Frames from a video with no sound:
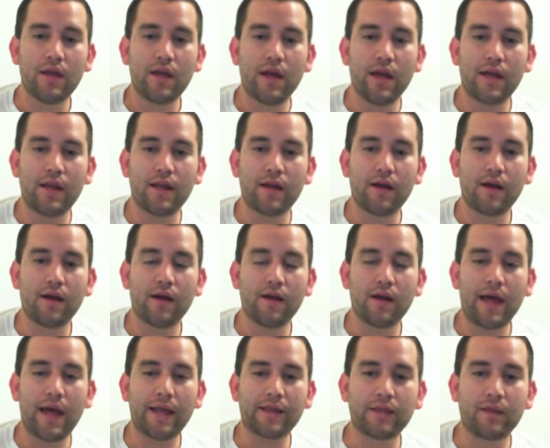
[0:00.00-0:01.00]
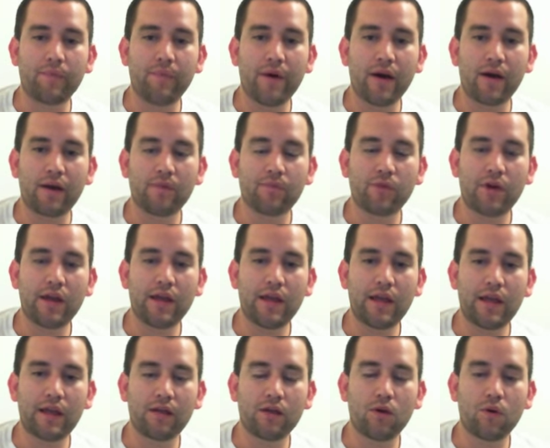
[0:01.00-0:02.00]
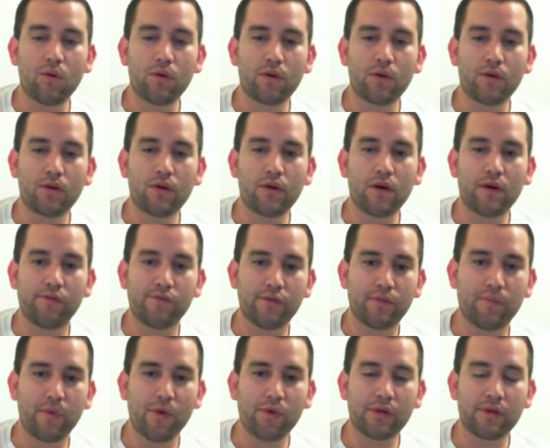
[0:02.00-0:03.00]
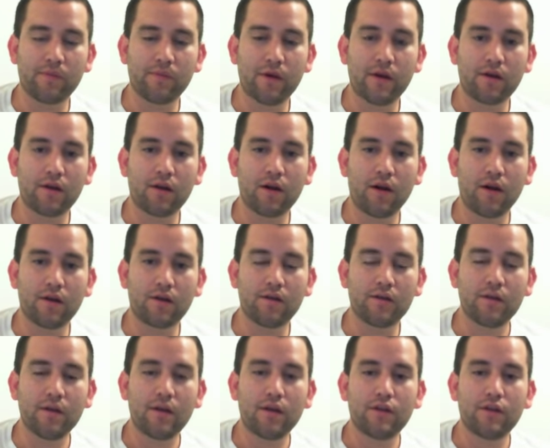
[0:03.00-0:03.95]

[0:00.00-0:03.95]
And at the bottom right hand corner of your Pokemon card